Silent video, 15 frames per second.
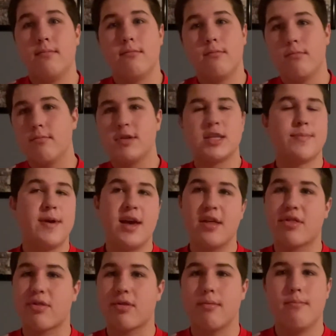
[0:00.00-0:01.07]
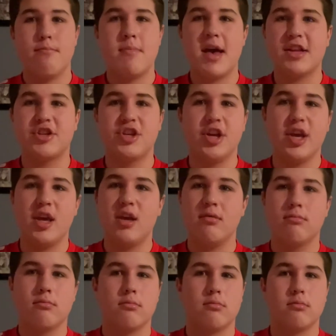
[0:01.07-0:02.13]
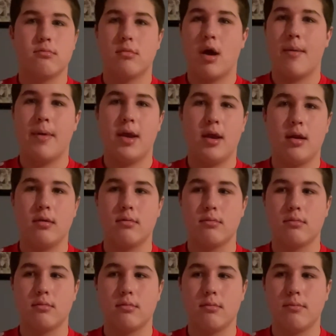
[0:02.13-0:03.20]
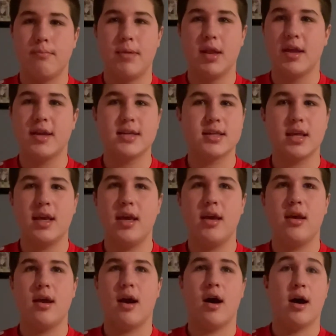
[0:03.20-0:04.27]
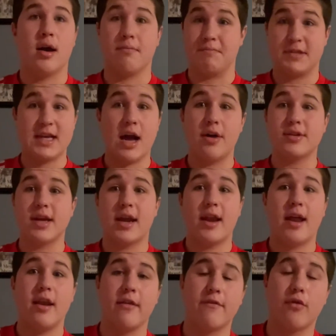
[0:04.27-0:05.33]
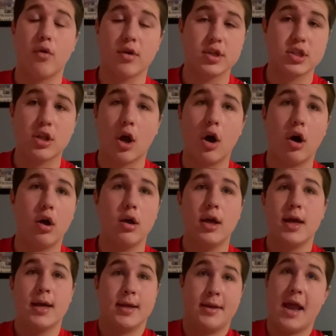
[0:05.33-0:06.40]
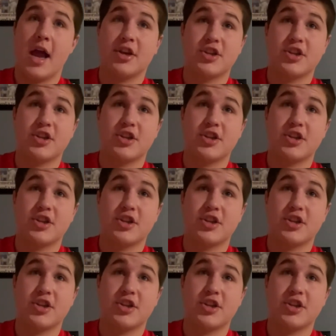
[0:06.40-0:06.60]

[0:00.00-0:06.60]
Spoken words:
Smith, Mechie, Billingsley, a solid tight end in Forrestall, Najee